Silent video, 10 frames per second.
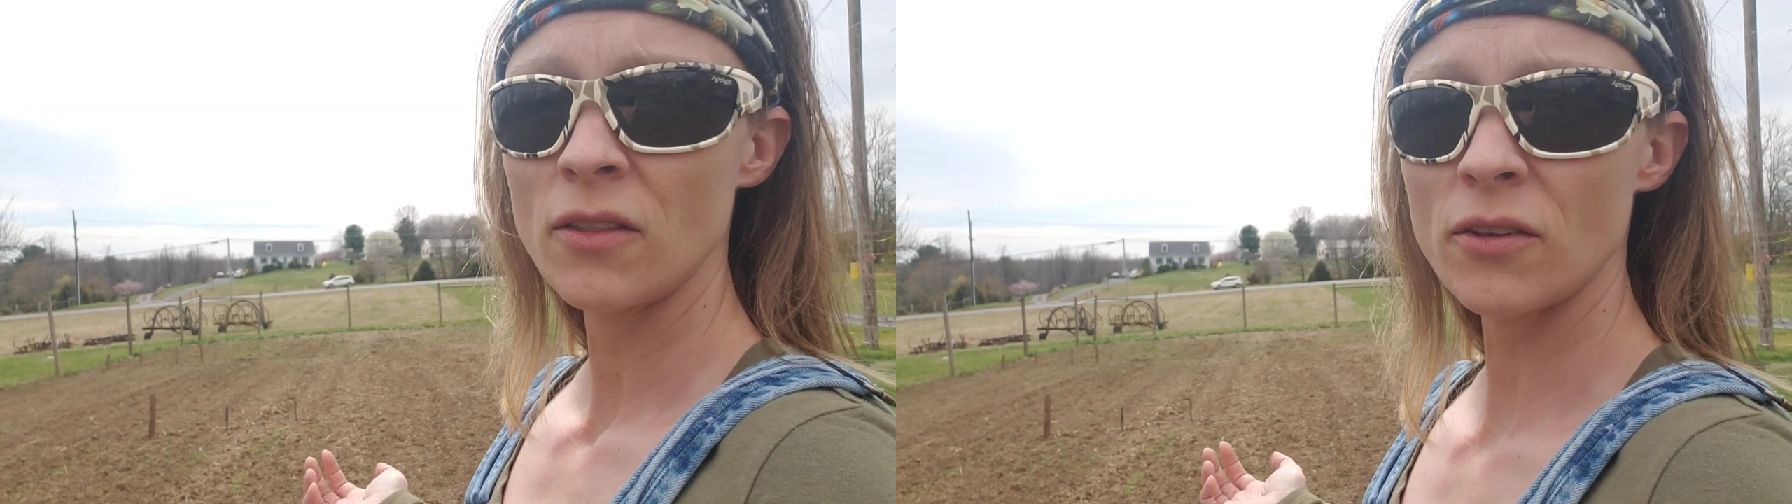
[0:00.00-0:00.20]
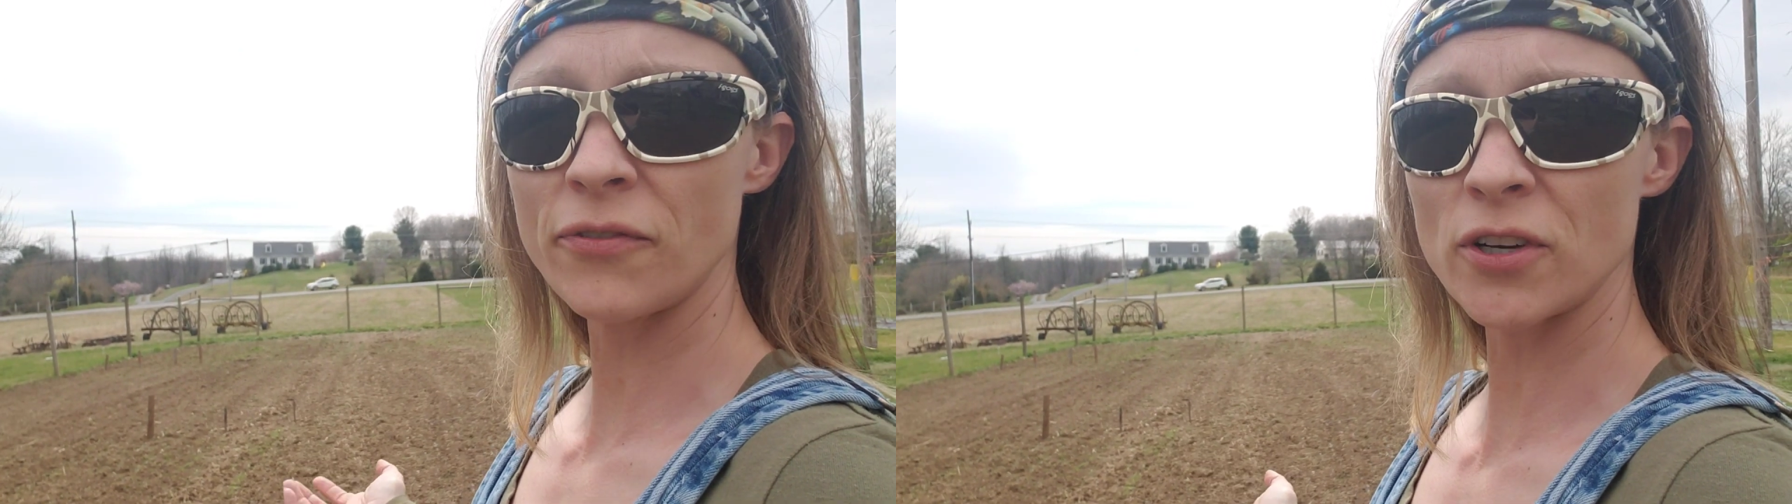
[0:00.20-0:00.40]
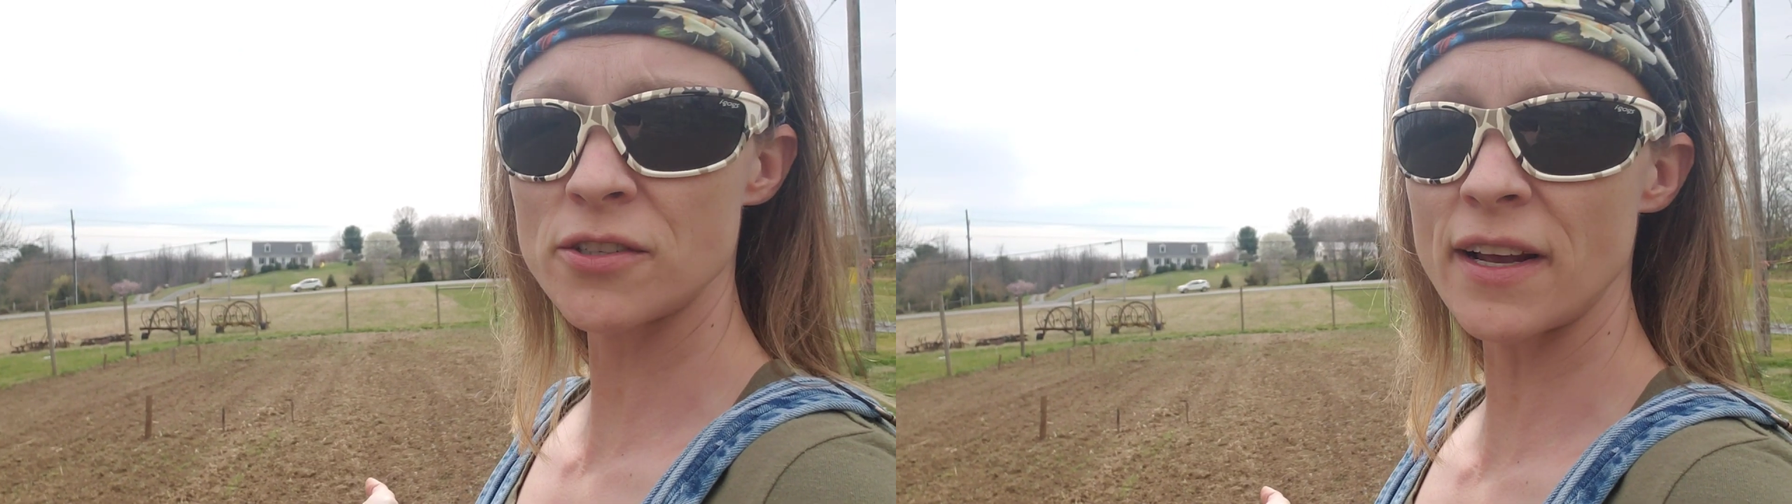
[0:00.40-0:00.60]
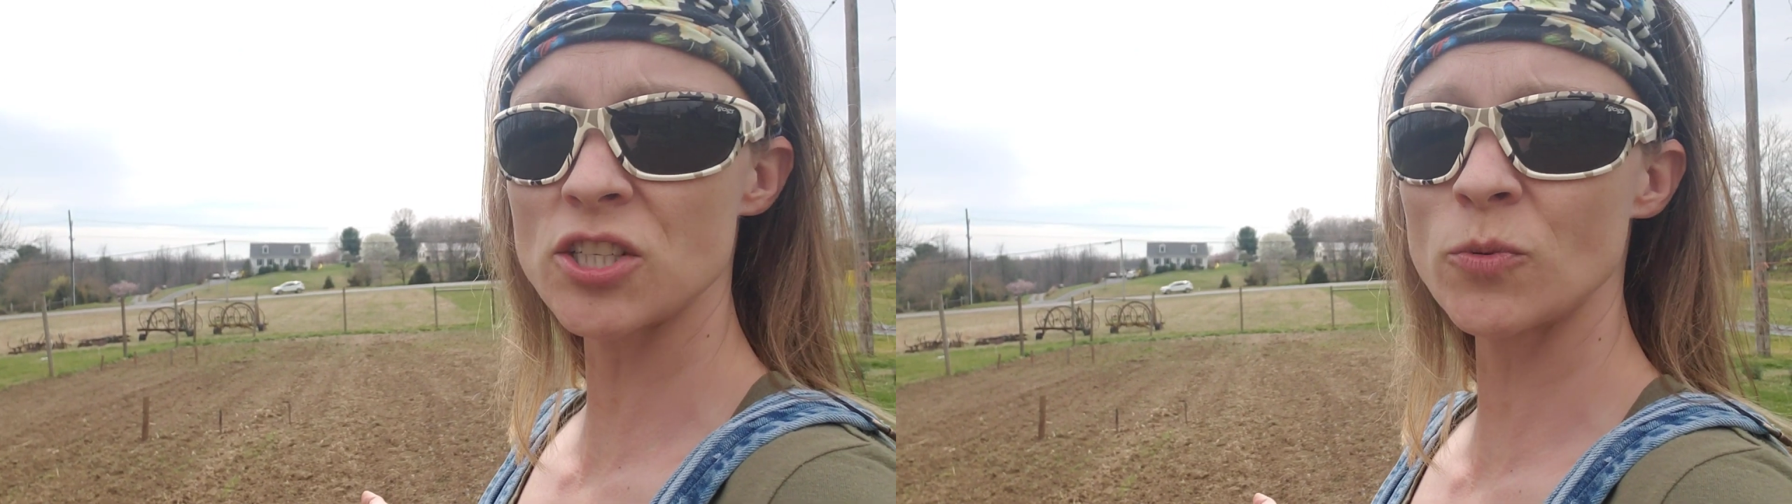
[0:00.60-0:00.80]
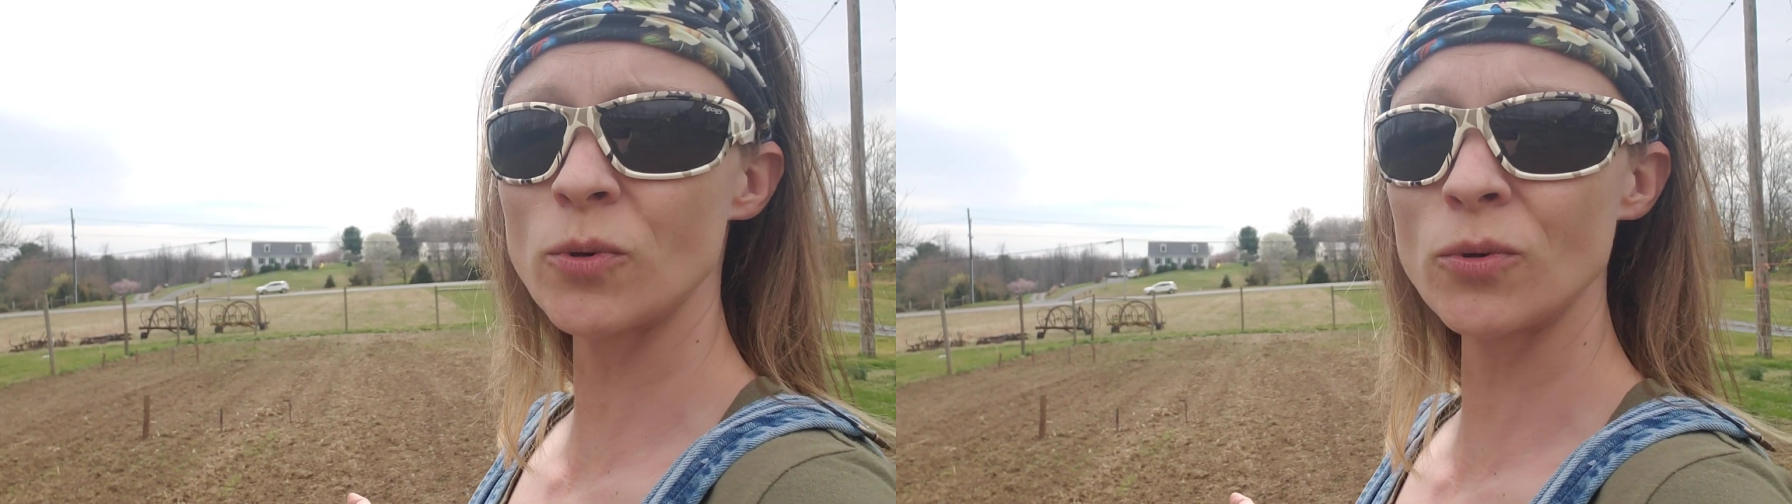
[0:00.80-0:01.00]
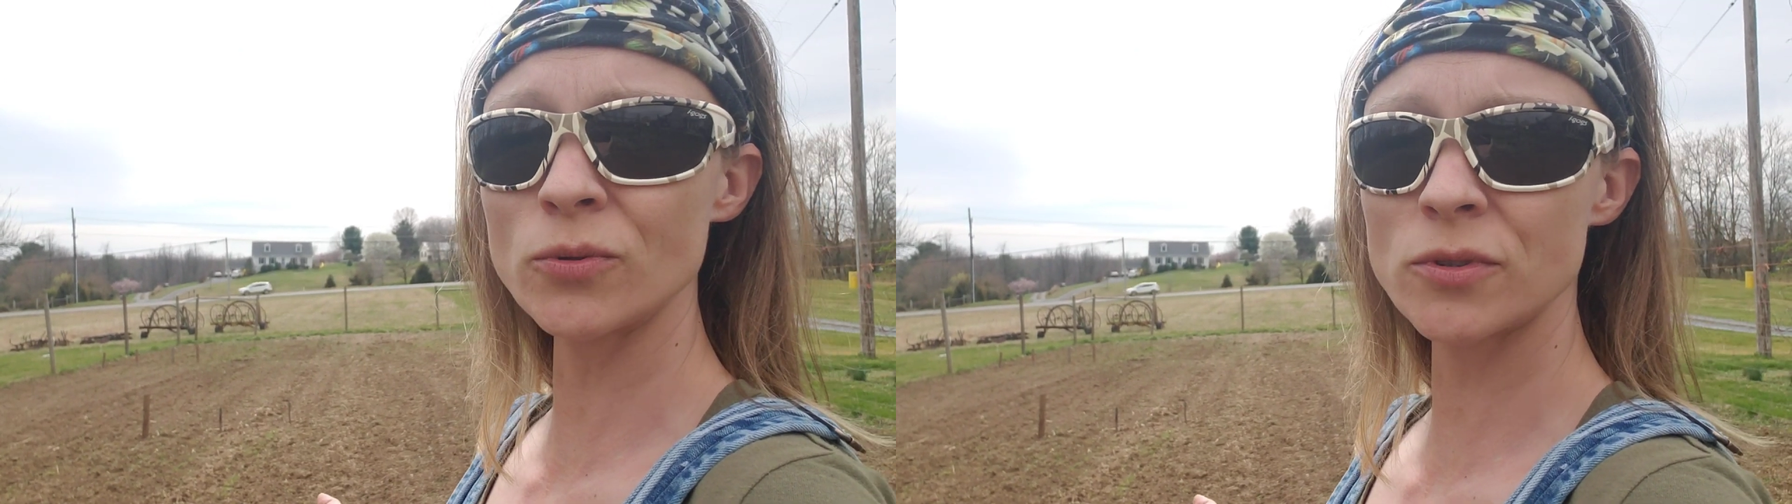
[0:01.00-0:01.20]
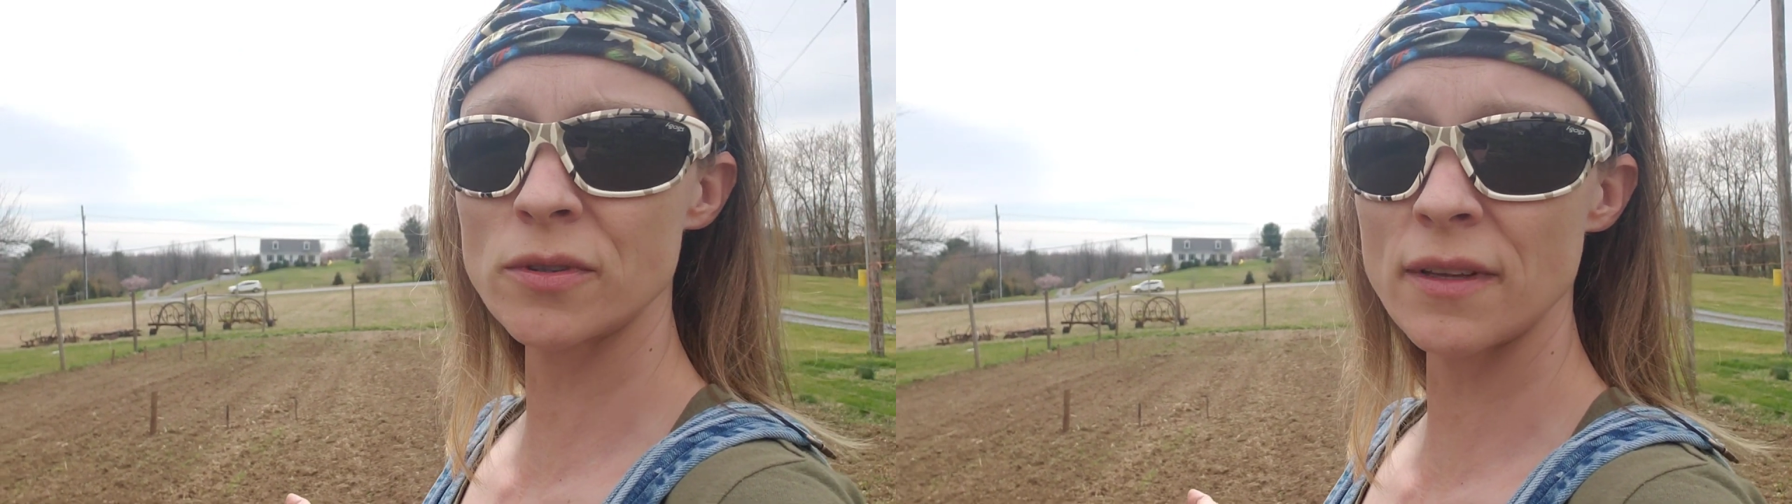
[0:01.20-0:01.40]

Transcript: The first vegetables